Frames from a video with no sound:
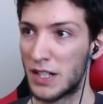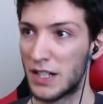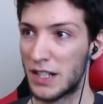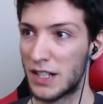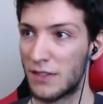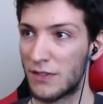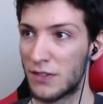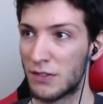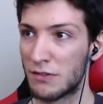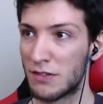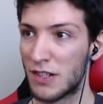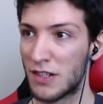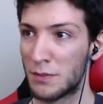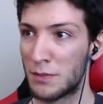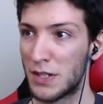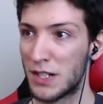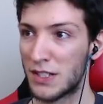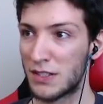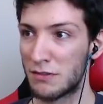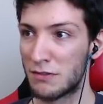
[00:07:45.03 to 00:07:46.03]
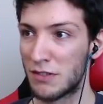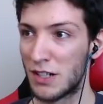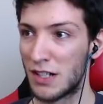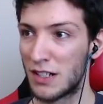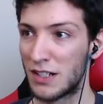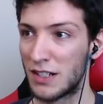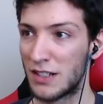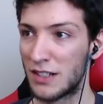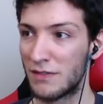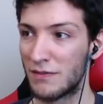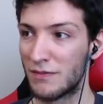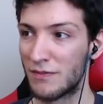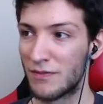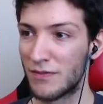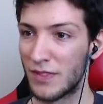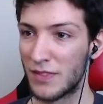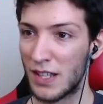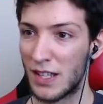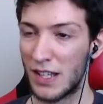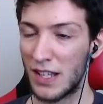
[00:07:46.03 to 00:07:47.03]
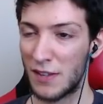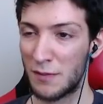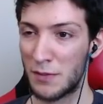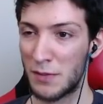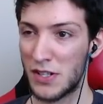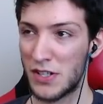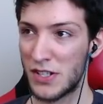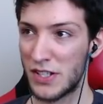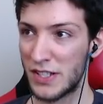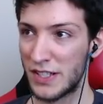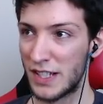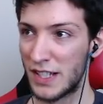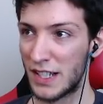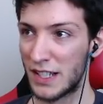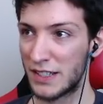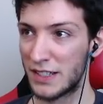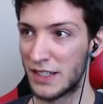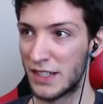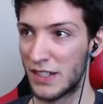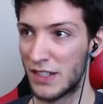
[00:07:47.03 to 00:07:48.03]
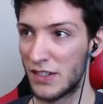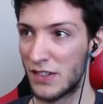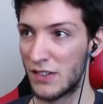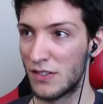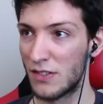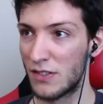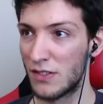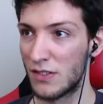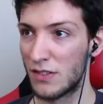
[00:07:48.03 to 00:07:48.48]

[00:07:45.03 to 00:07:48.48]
I have to respect Irelia, especially that I didn't